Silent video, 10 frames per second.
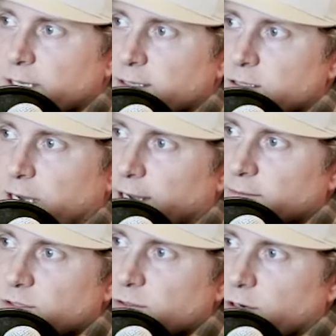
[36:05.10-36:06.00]
things I
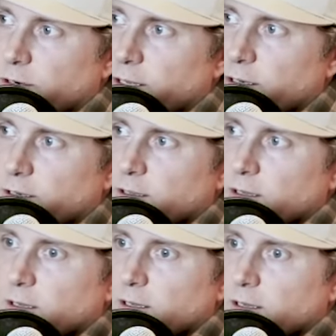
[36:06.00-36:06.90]
have started
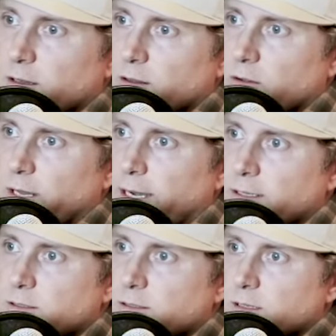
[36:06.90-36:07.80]
in the
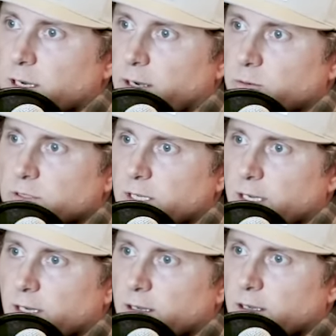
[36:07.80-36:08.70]
last I would
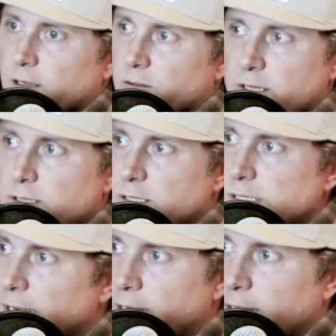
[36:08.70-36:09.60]
say at least
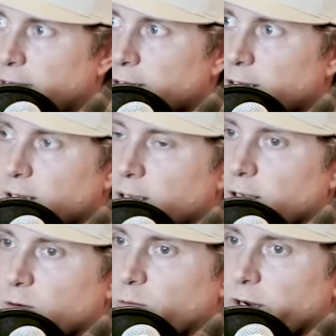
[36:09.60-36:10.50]
decade,
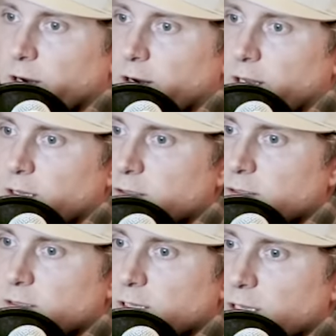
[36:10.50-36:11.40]
where it
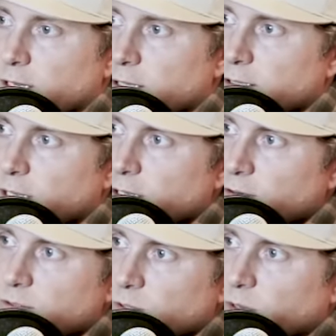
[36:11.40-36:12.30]
it
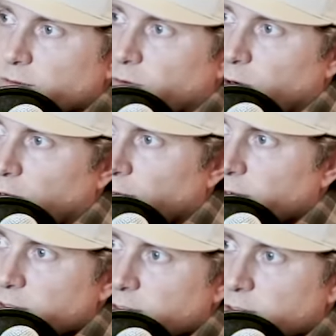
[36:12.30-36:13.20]
continues to evolve
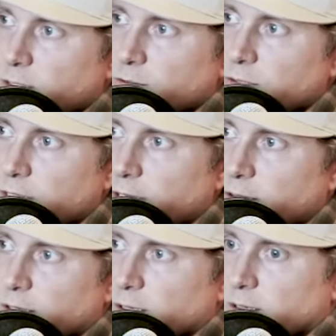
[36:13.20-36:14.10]
as a skill
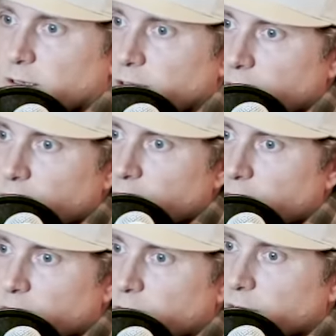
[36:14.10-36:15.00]
set that
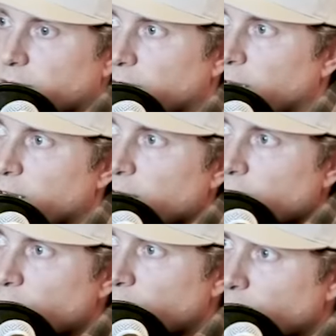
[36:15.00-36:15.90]
you can
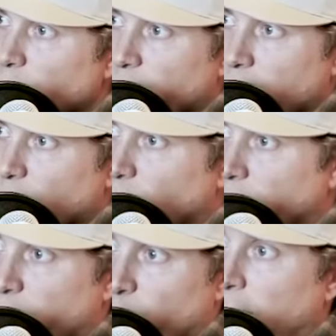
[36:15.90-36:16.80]
you can move into
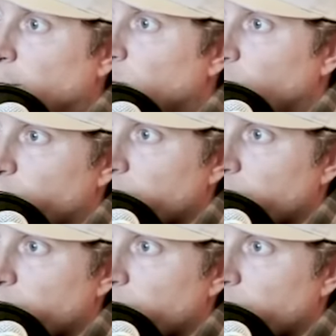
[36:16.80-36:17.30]
whatever rabbit hole